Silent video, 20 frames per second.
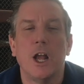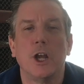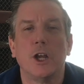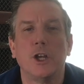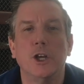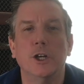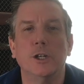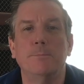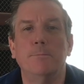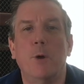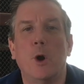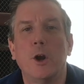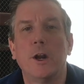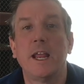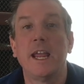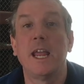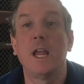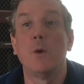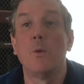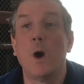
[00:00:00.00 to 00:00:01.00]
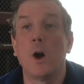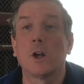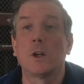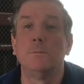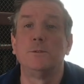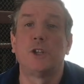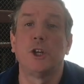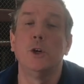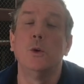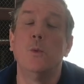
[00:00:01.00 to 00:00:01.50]
Good morning.
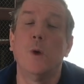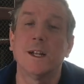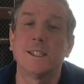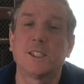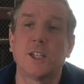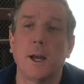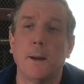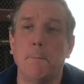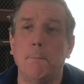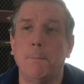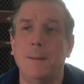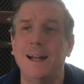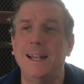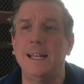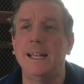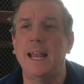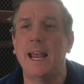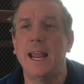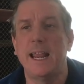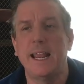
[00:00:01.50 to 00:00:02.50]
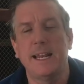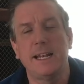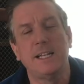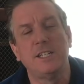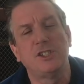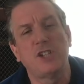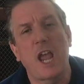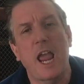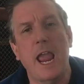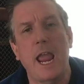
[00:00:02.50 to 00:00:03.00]
Welcome to What's Up Monday. It
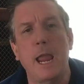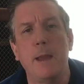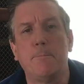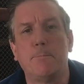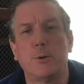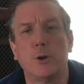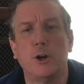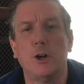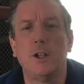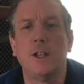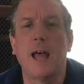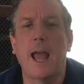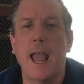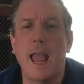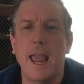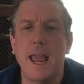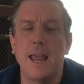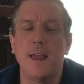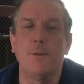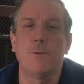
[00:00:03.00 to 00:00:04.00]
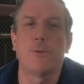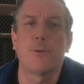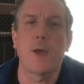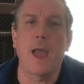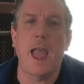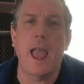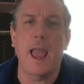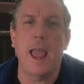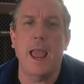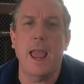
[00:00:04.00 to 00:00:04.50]
is April 8th,
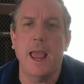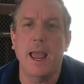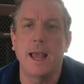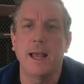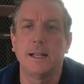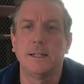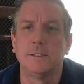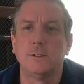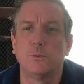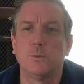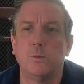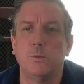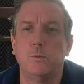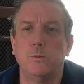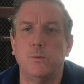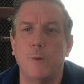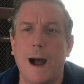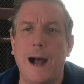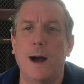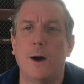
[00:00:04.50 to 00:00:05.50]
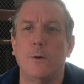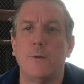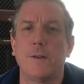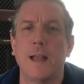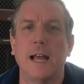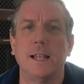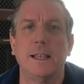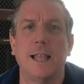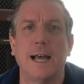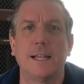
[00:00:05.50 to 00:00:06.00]
and wow, we've
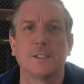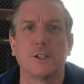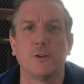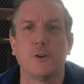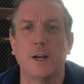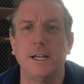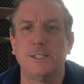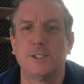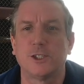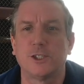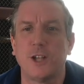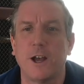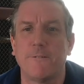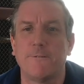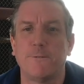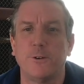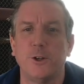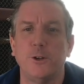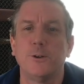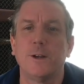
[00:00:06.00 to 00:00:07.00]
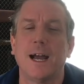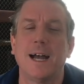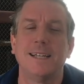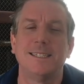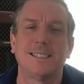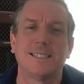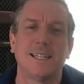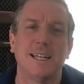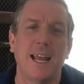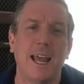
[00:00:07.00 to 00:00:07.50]
got lots of great stuff for you
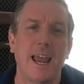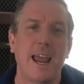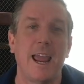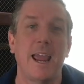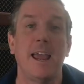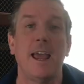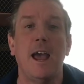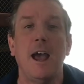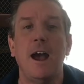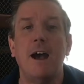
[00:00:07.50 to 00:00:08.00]
guys today.